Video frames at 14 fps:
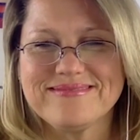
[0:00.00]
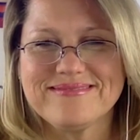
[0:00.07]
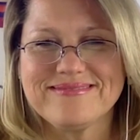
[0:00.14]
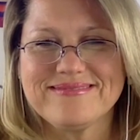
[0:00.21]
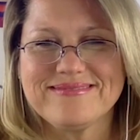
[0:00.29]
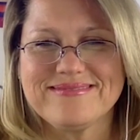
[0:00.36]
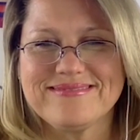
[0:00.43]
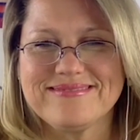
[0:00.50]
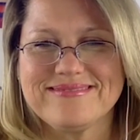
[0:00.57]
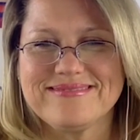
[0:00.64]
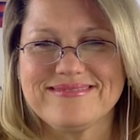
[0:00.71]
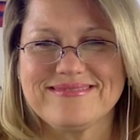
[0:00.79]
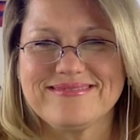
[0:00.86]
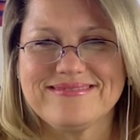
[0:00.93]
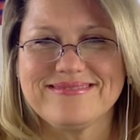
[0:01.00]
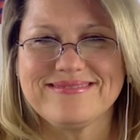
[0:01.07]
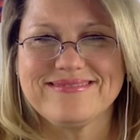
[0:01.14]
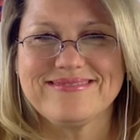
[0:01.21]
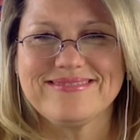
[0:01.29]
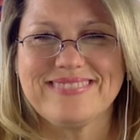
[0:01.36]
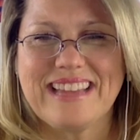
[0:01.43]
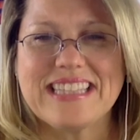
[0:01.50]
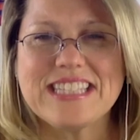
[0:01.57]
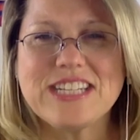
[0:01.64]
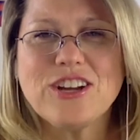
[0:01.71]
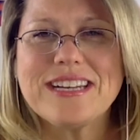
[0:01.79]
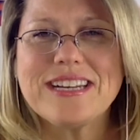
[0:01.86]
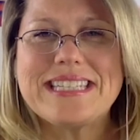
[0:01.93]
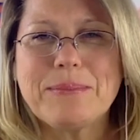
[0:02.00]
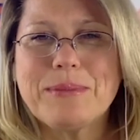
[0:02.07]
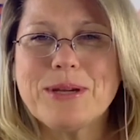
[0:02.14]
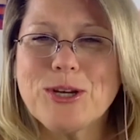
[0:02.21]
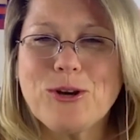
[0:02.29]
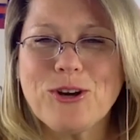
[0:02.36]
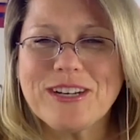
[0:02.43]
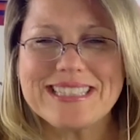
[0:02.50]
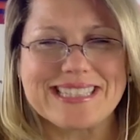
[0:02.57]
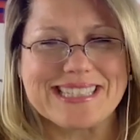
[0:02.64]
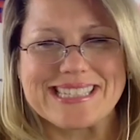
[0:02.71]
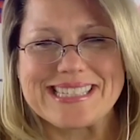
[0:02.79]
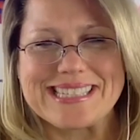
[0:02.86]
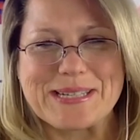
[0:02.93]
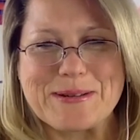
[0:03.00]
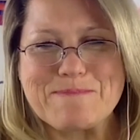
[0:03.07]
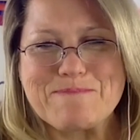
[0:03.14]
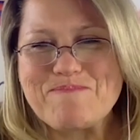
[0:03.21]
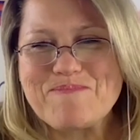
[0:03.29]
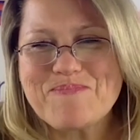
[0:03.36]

Um, it's not a debit credit system.